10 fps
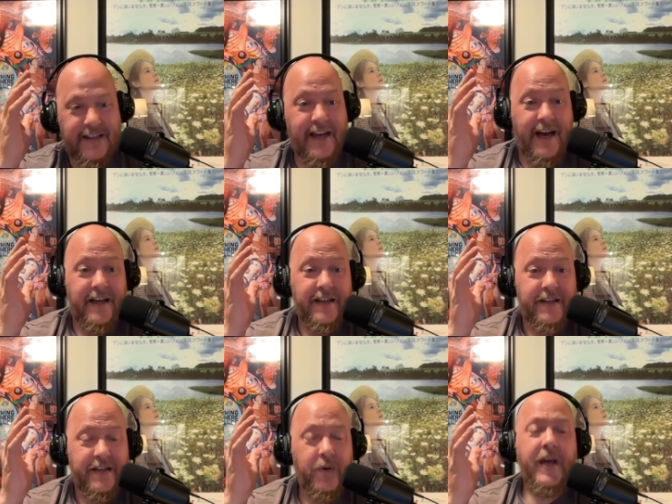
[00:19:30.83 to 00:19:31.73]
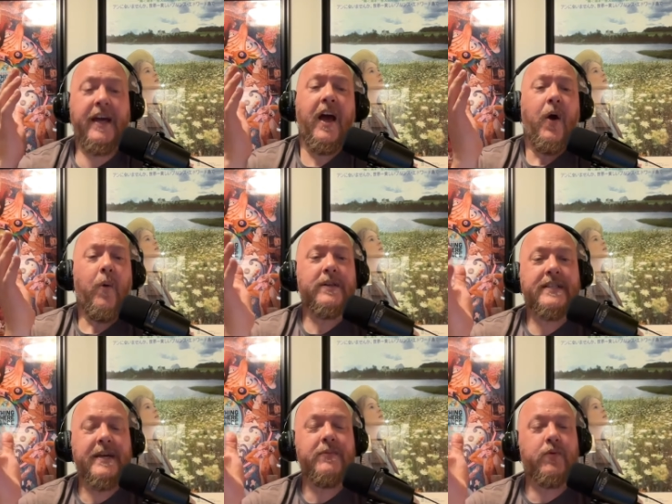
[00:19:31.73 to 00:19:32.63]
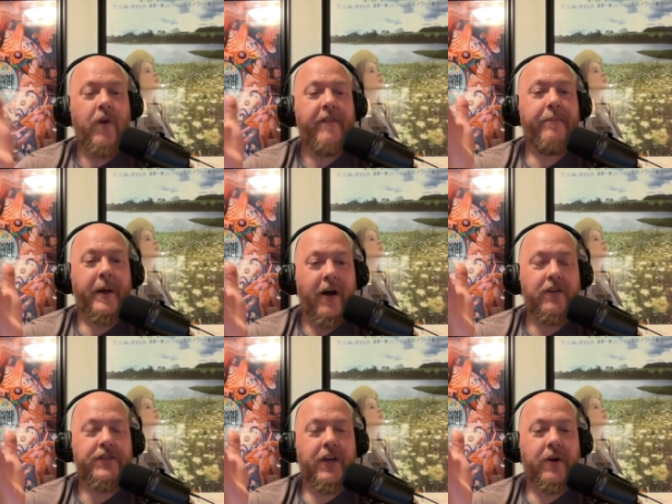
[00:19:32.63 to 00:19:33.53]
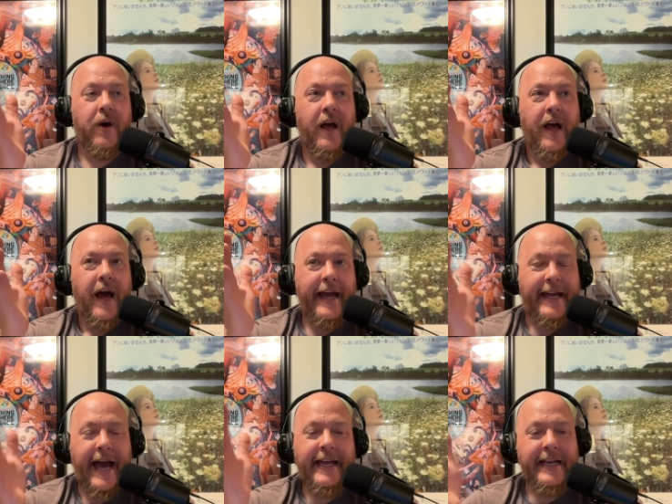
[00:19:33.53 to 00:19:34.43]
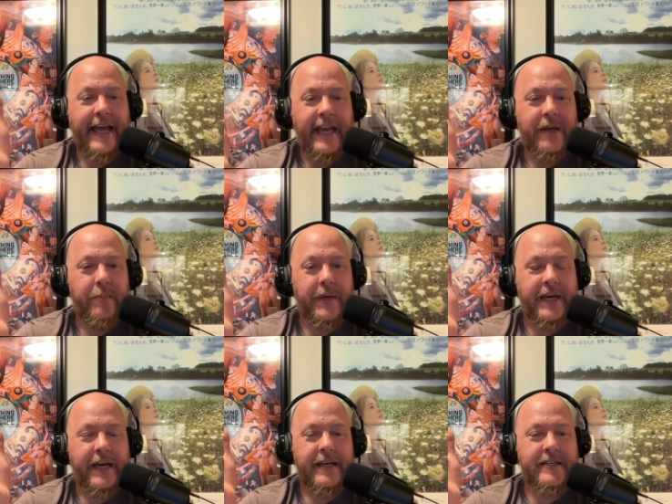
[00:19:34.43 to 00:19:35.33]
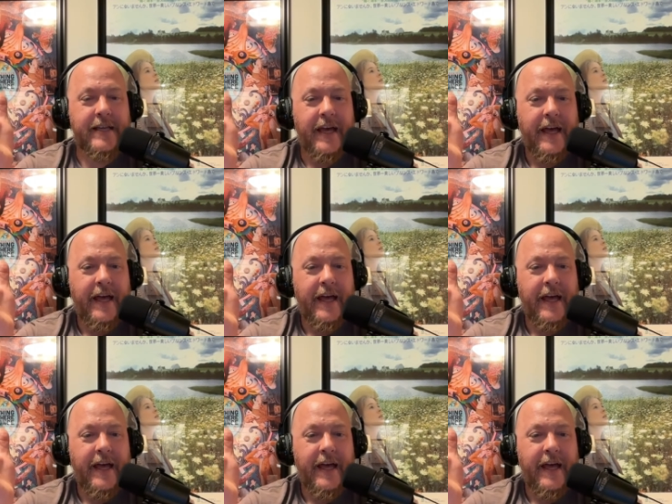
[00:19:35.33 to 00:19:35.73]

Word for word: Yeah. It, and, well, it seems rough, but also I kind of get it because